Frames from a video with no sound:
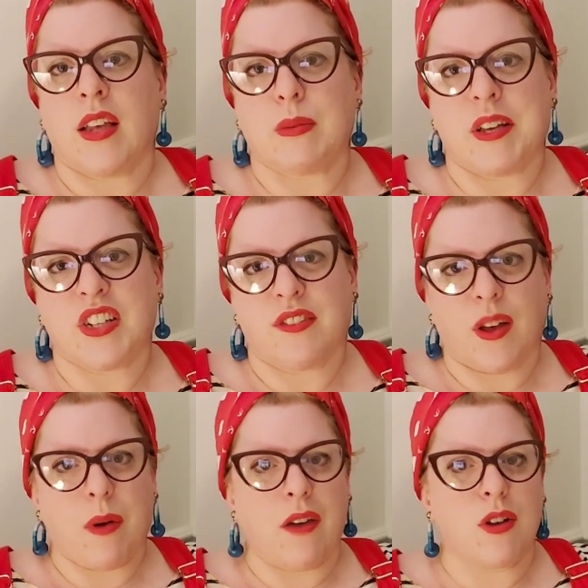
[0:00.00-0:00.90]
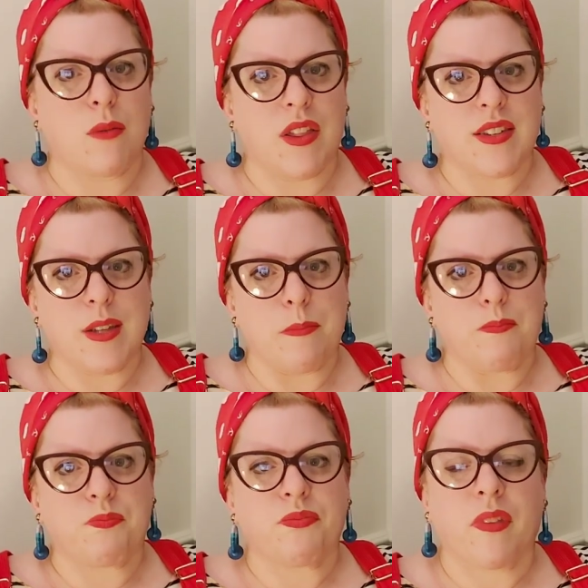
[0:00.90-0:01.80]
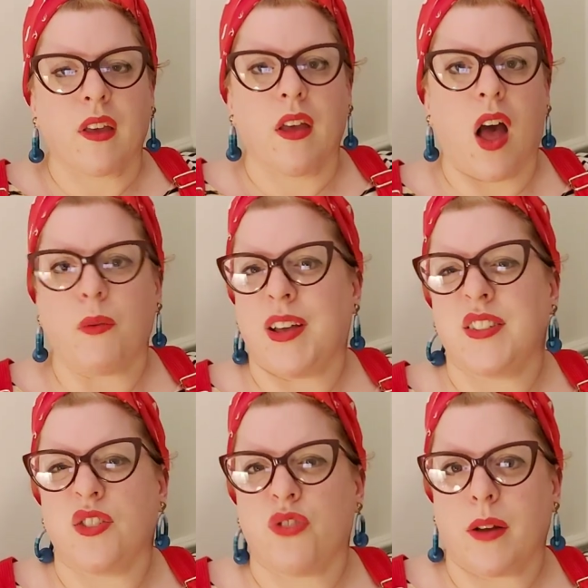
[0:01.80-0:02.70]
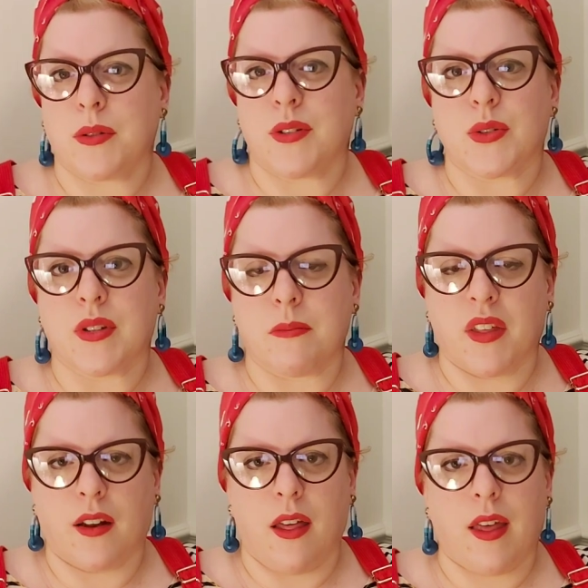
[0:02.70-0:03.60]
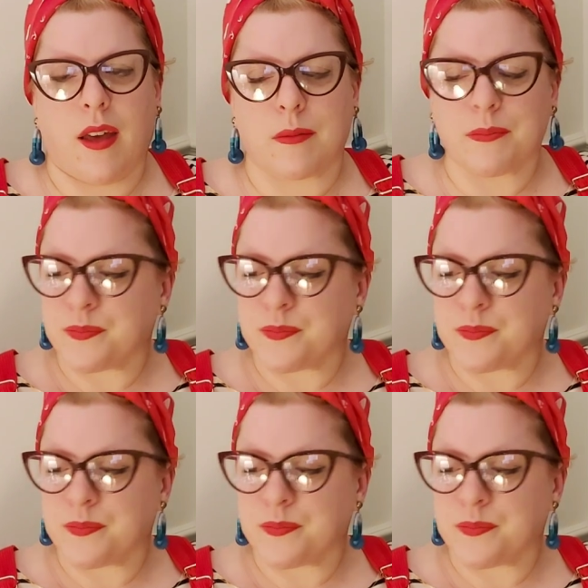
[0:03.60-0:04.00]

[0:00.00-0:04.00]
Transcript: especially if I wear it with some high-waisted trousers or something like that.